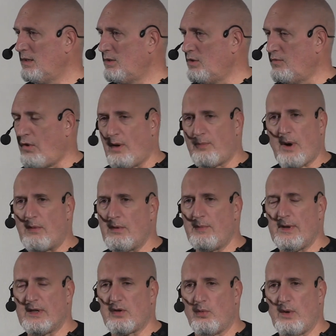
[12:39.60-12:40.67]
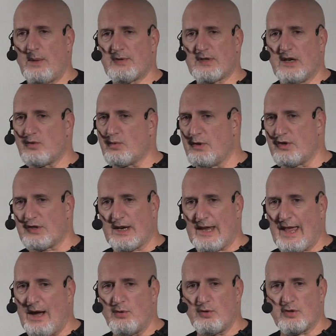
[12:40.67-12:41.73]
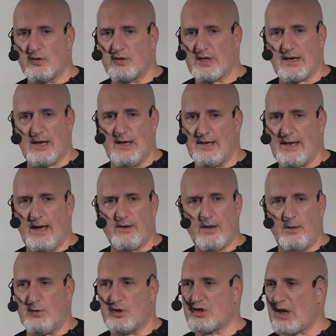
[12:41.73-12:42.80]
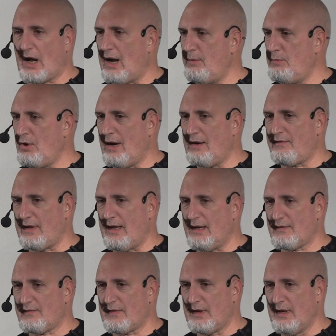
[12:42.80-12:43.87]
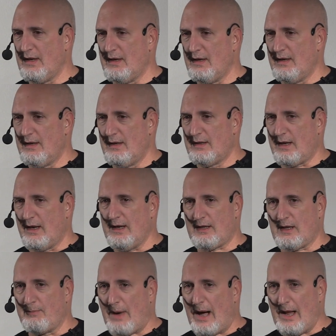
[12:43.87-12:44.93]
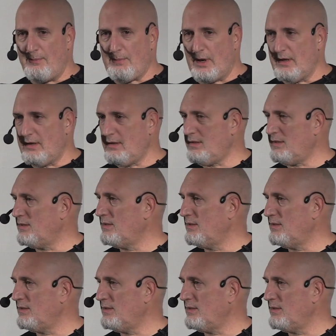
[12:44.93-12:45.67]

You've all probably been to websites where there's a counter ticking down how much time you have left to hit the buy button.